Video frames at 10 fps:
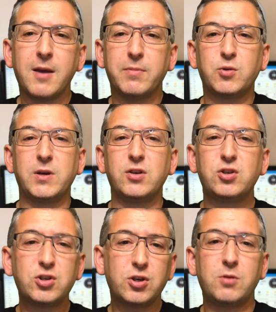between
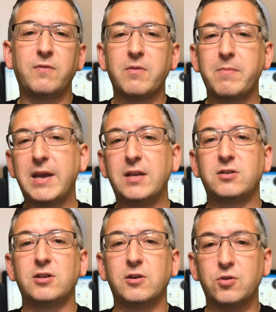two of the main
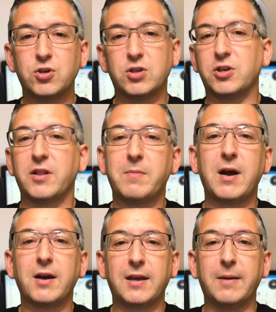solutions on the
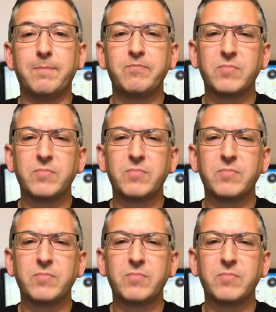market.